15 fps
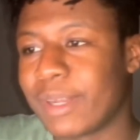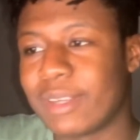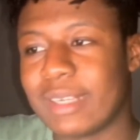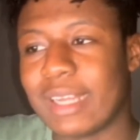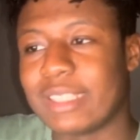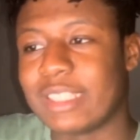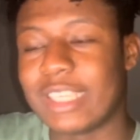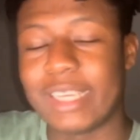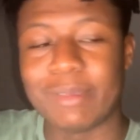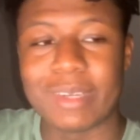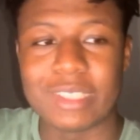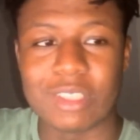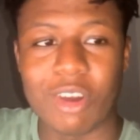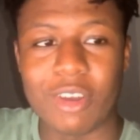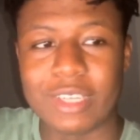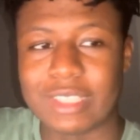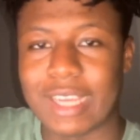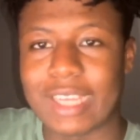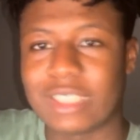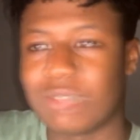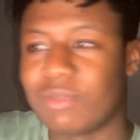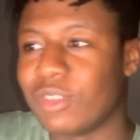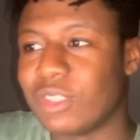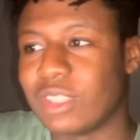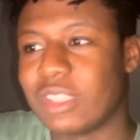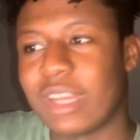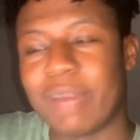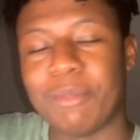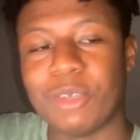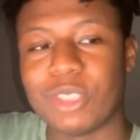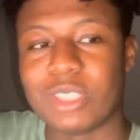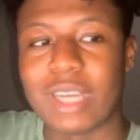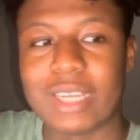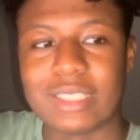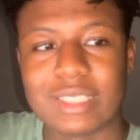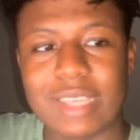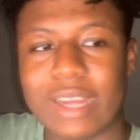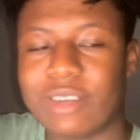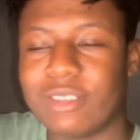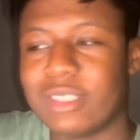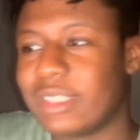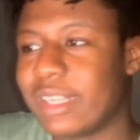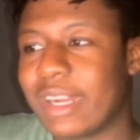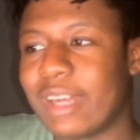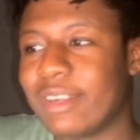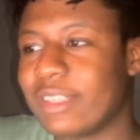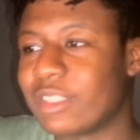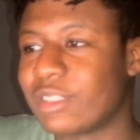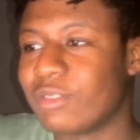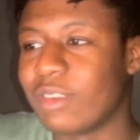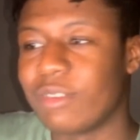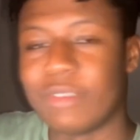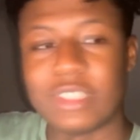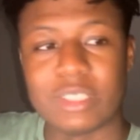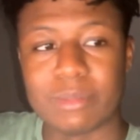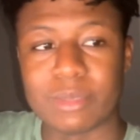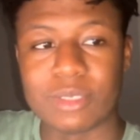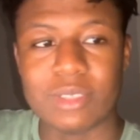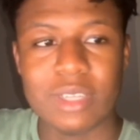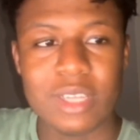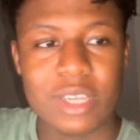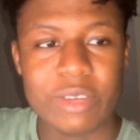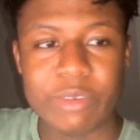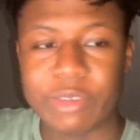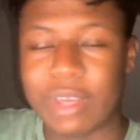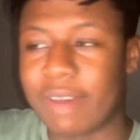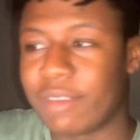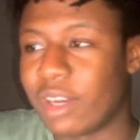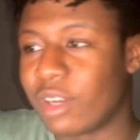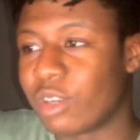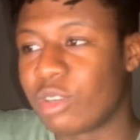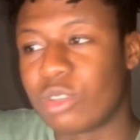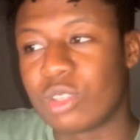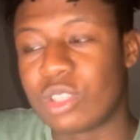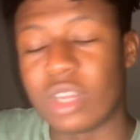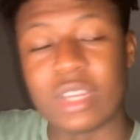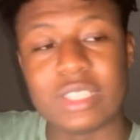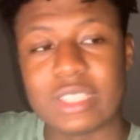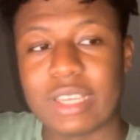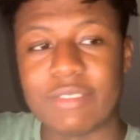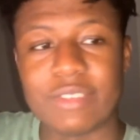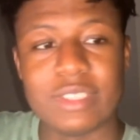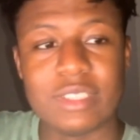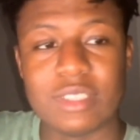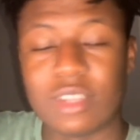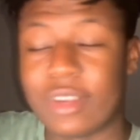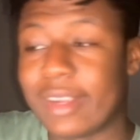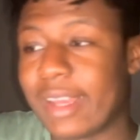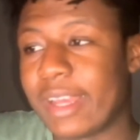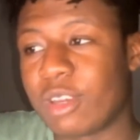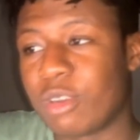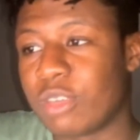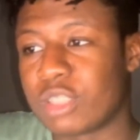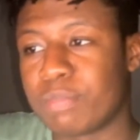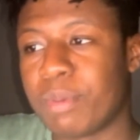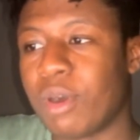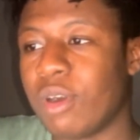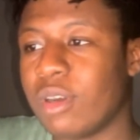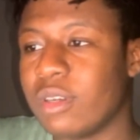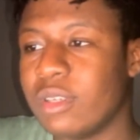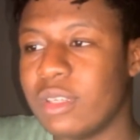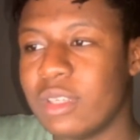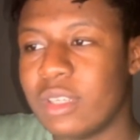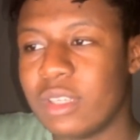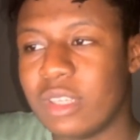on that team, and he's asked for is to get more shots. I don't understand how that's unreasonable when you have a 37, 38 Chris Paul,